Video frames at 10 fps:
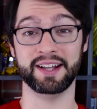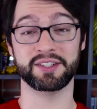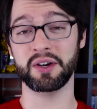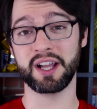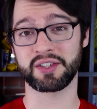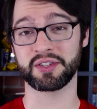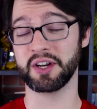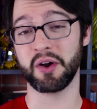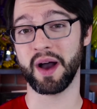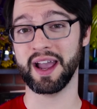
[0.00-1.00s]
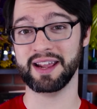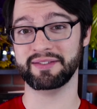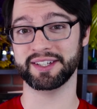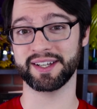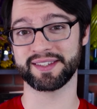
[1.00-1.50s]
I don't actually know why it
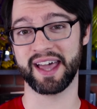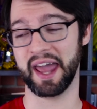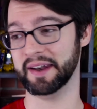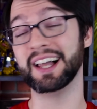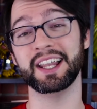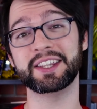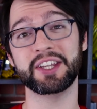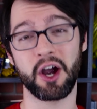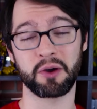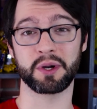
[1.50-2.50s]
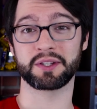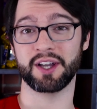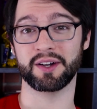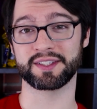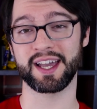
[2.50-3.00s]
even does that. I like the artwork
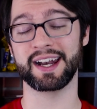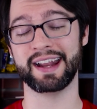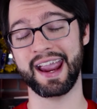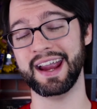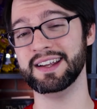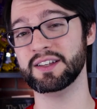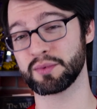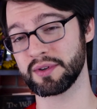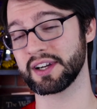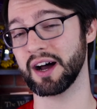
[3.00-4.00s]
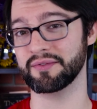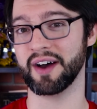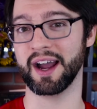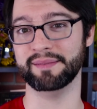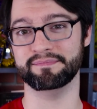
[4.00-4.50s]
though. It's got an 80s workout
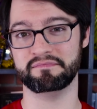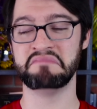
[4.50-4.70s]
vibe.